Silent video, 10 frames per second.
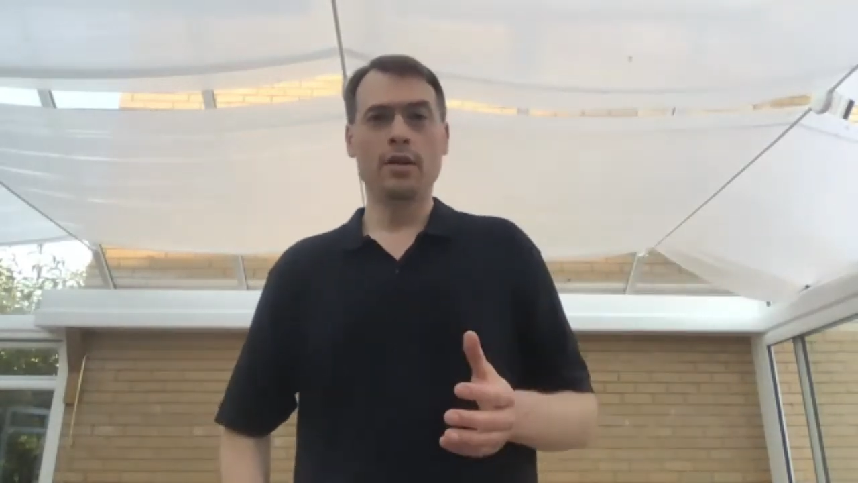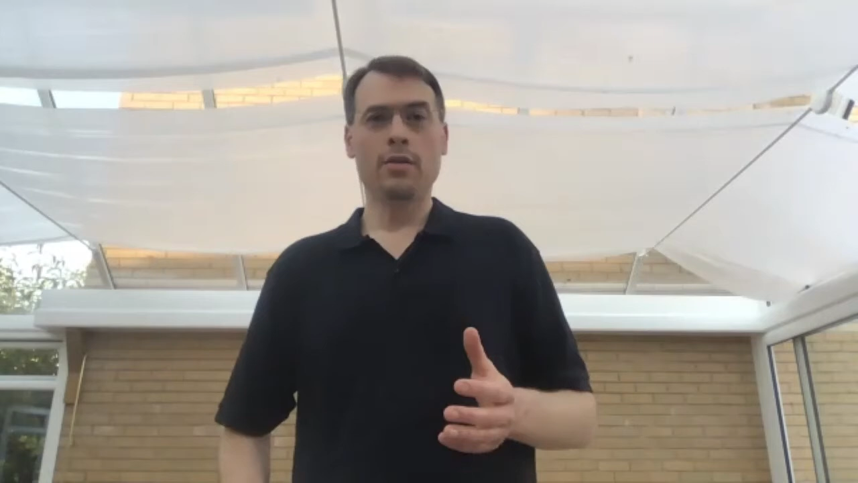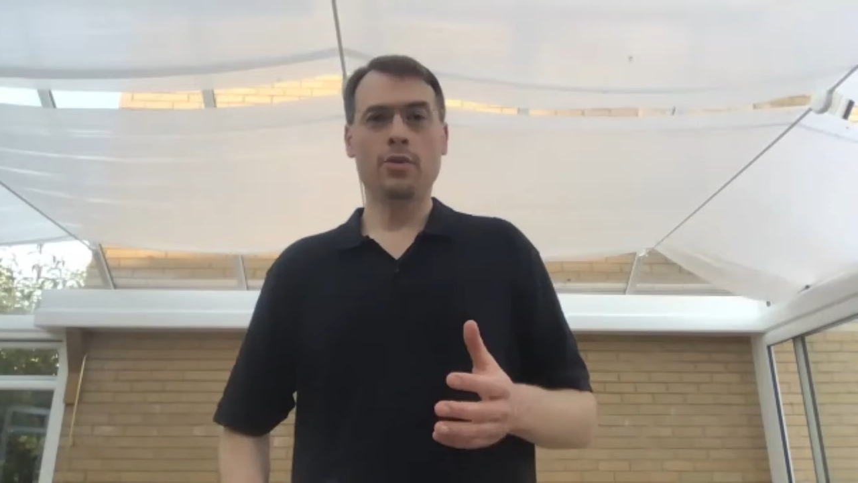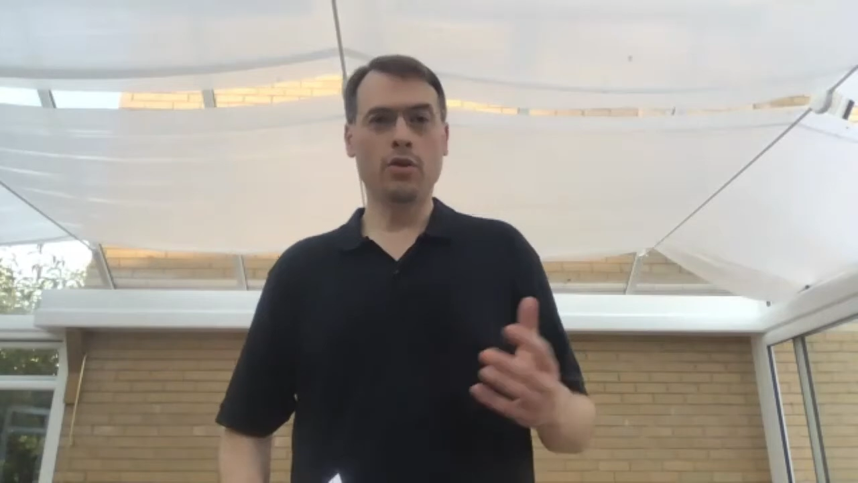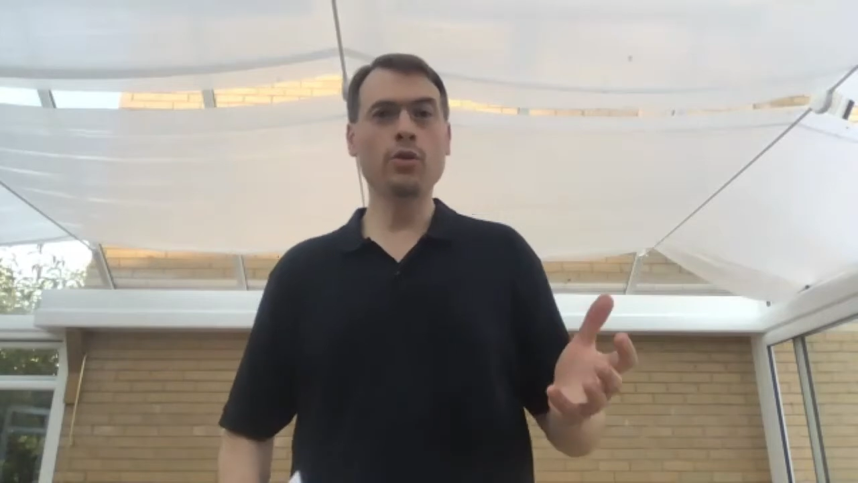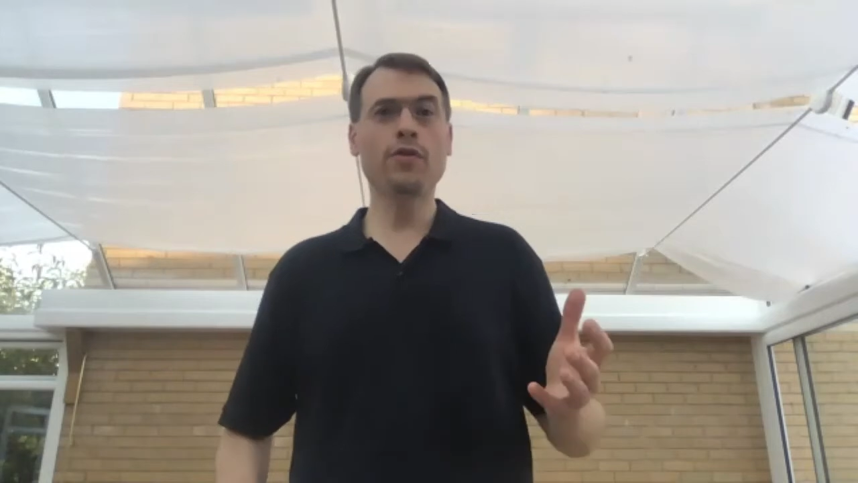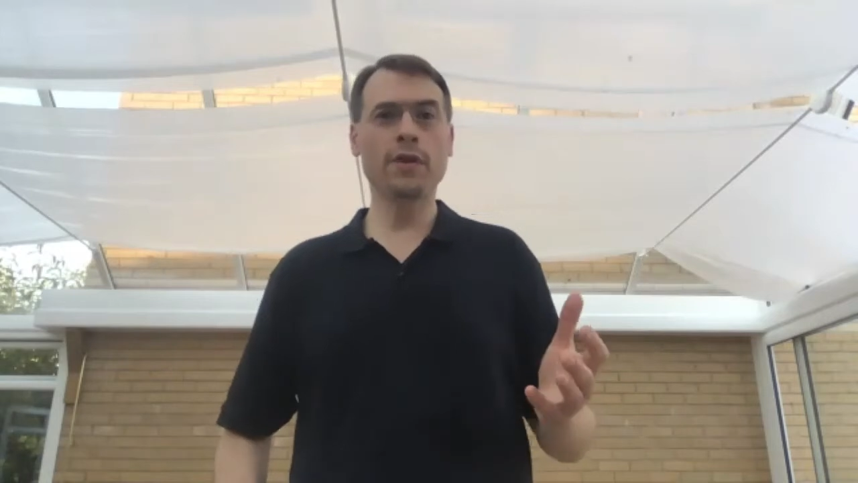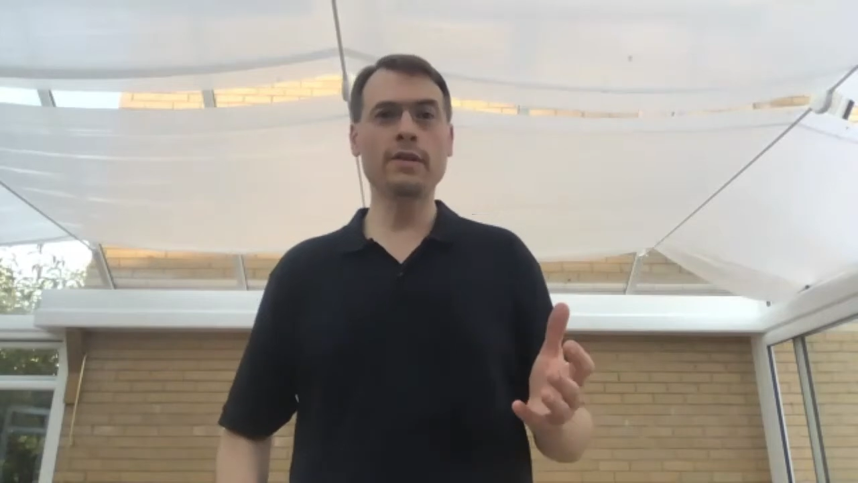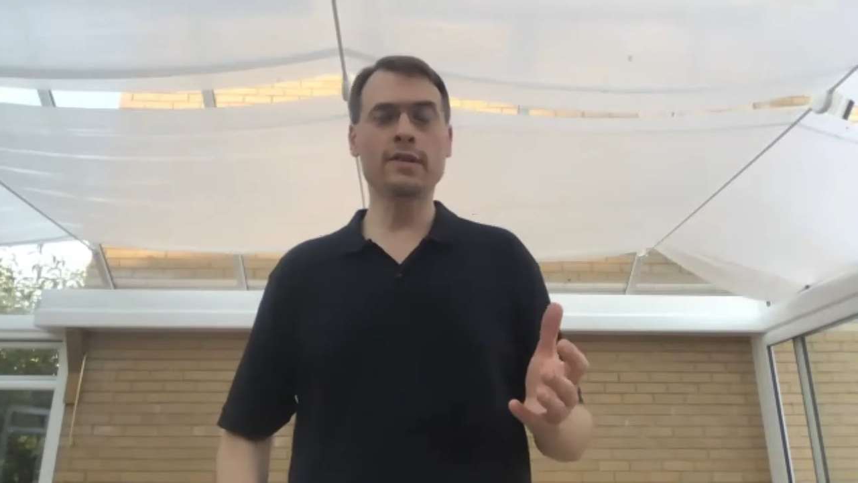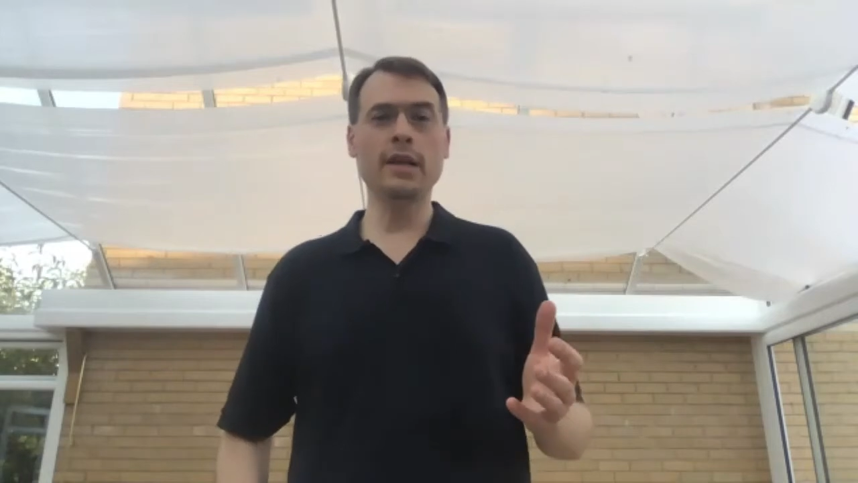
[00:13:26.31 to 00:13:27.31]
We don't
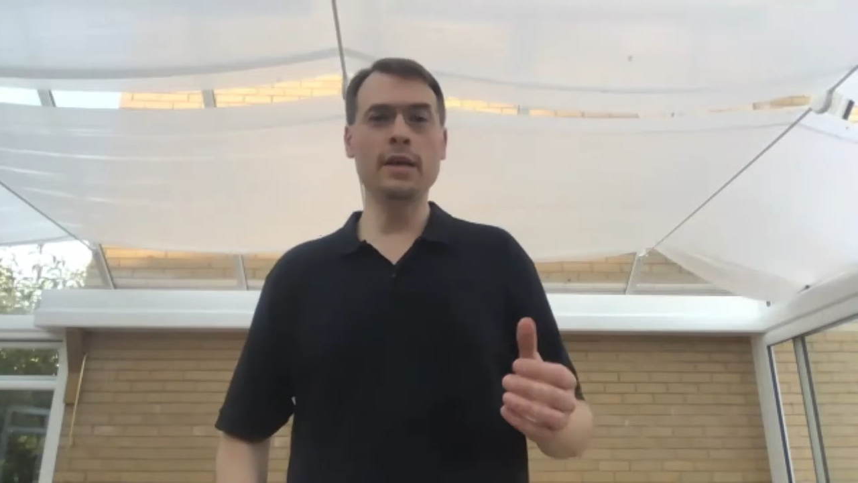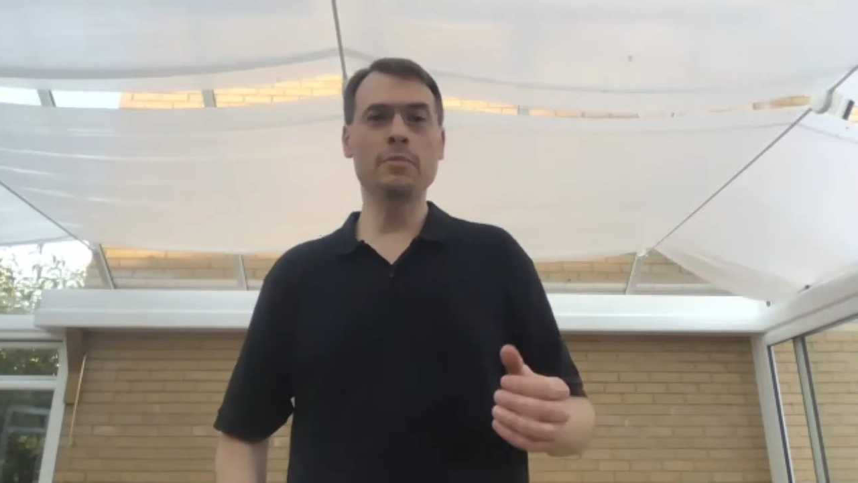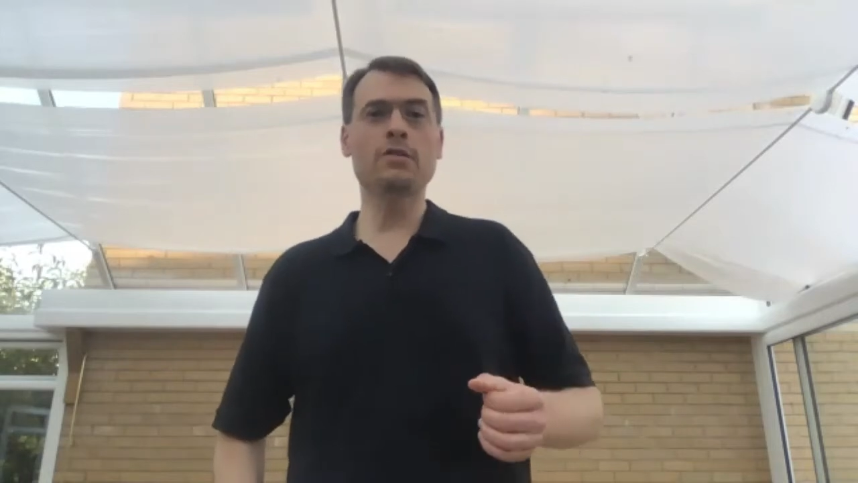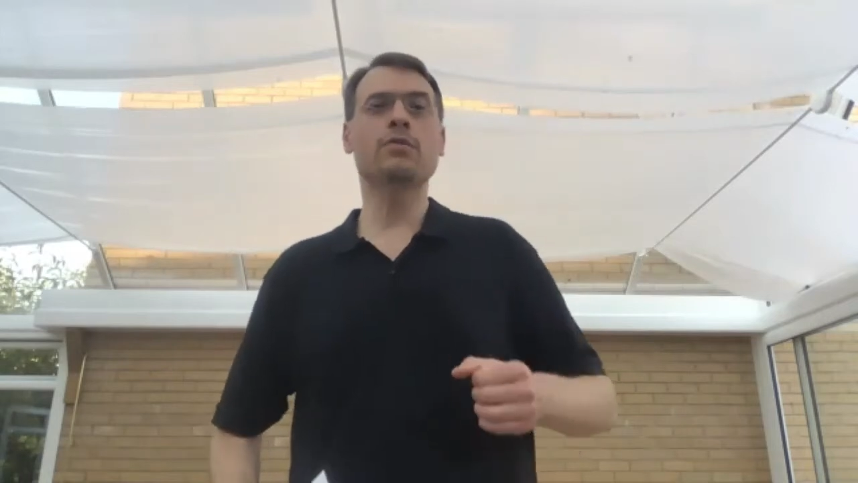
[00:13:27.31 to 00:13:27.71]
feel the limits.